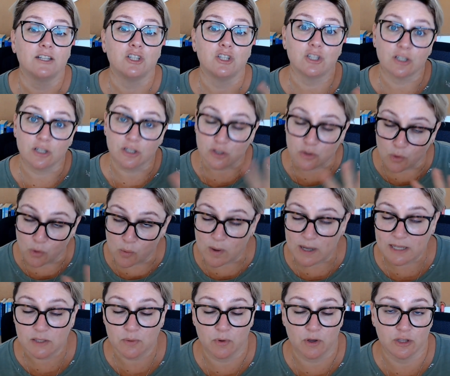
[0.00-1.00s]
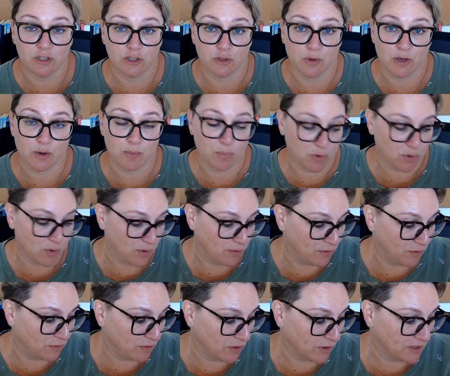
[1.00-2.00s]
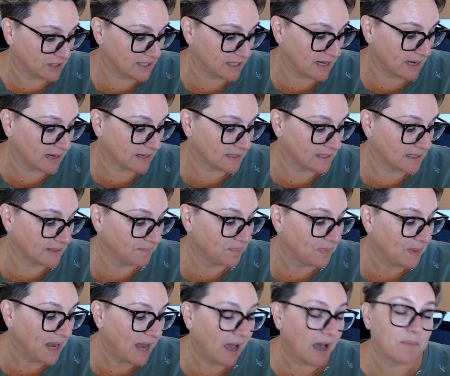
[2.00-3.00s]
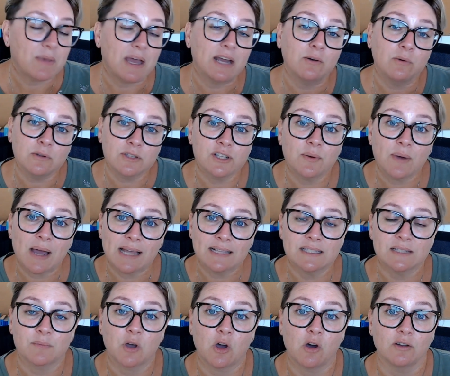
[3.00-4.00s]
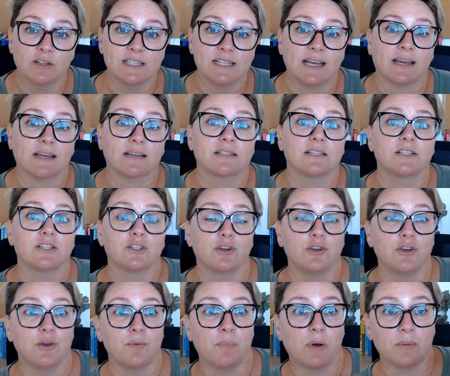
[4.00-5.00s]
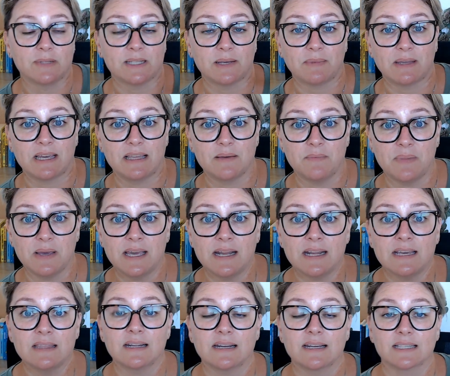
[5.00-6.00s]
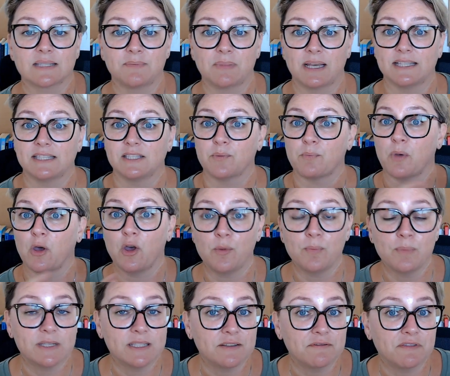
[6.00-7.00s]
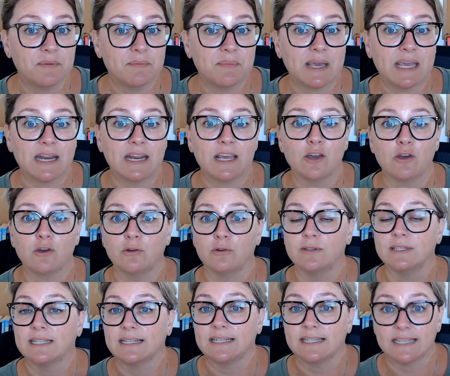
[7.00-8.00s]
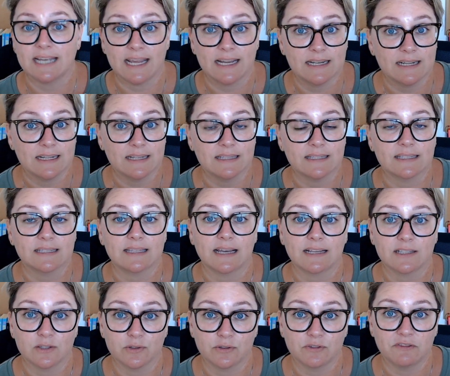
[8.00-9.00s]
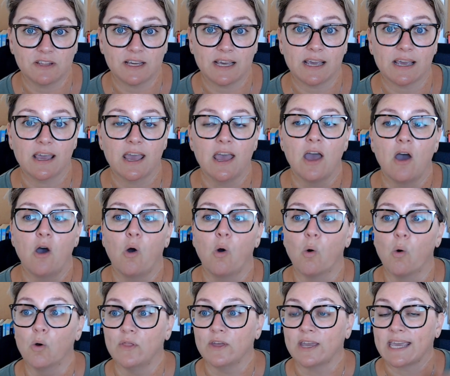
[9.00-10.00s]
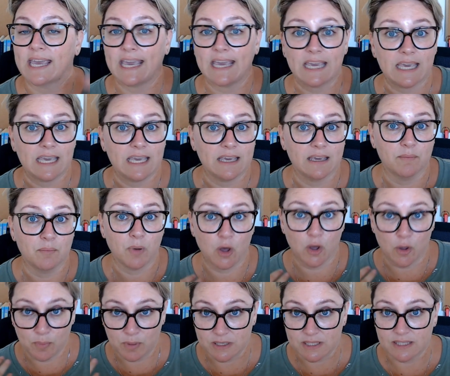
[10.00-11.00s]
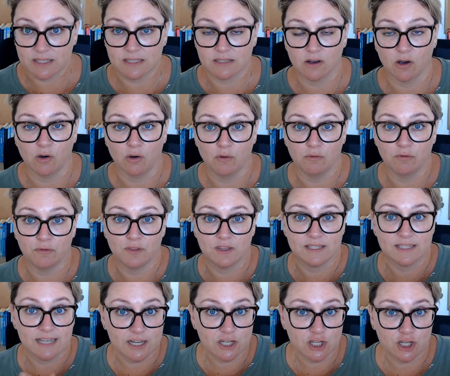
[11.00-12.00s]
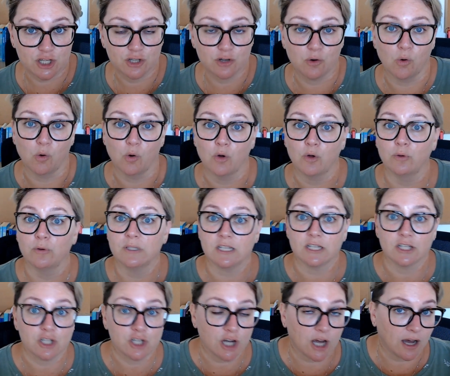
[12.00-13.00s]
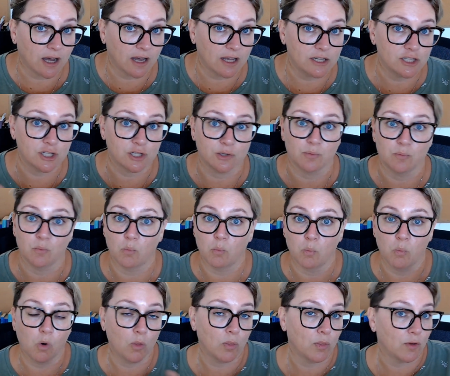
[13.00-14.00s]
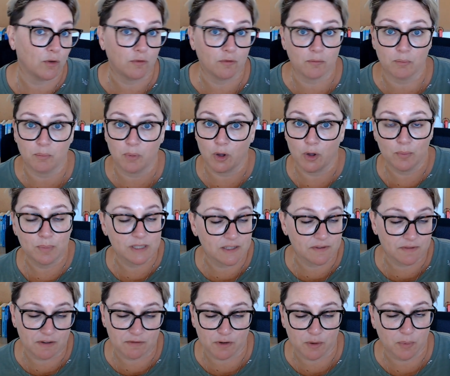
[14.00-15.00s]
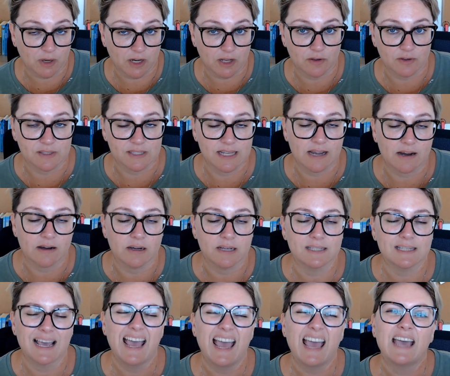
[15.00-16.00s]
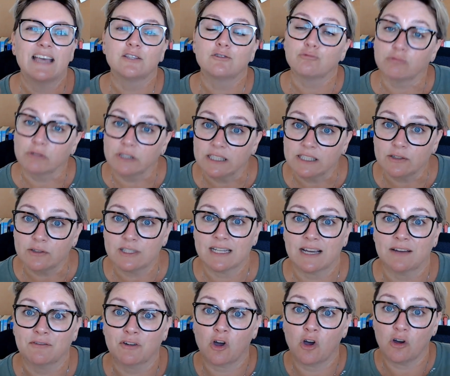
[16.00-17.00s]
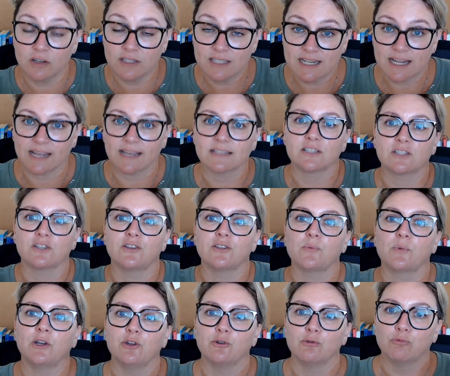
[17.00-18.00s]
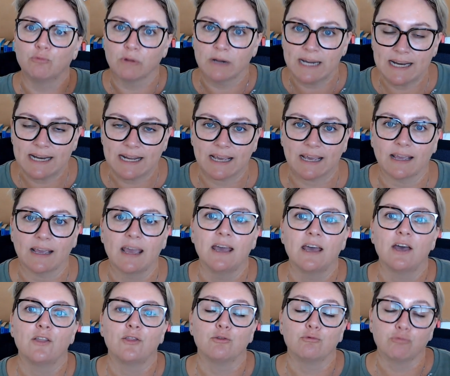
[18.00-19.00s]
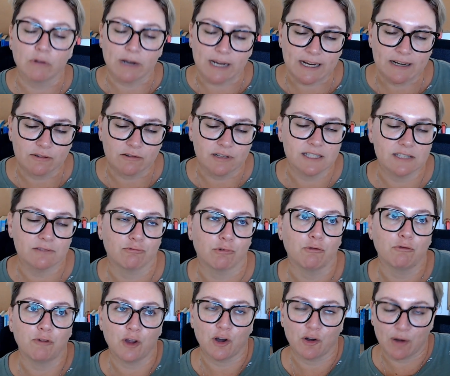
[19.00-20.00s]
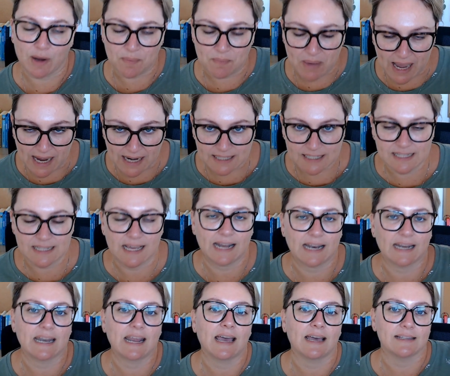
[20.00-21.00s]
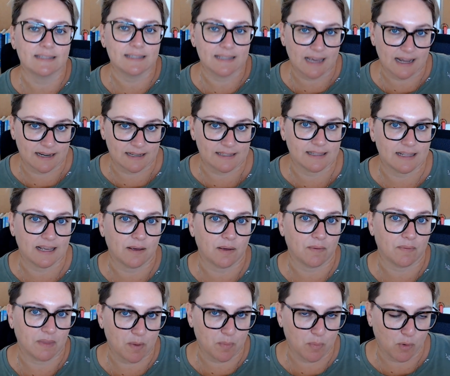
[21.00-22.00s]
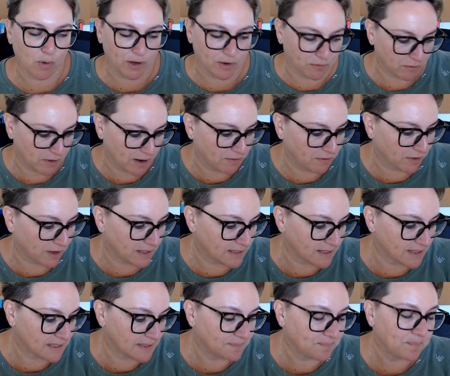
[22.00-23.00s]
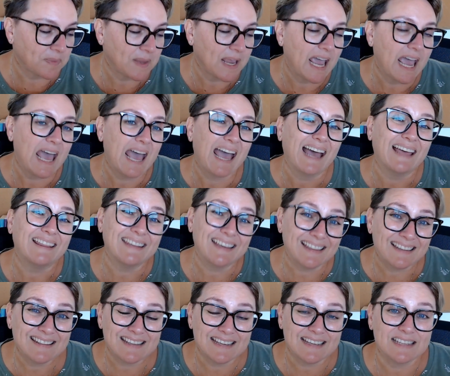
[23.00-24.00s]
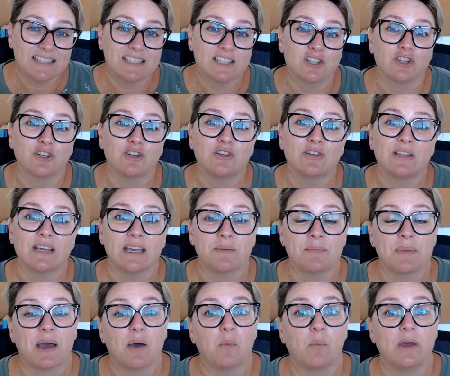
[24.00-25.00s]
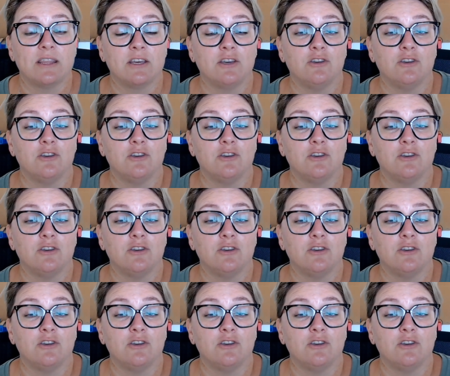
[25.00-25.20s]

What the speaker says: It's always worth doing a proof of those things. And also add some context. So you can pop something at the beginning that explains the purpose of the meeting, who's in attendance, that sort of thing, or the key purpose of the session, or who's in charge and what the purpose of everybody who's there is. It's really good to have context so that when you're reading, the reader is referring back to that and has that as their point of reference. And the other thing is to think about whether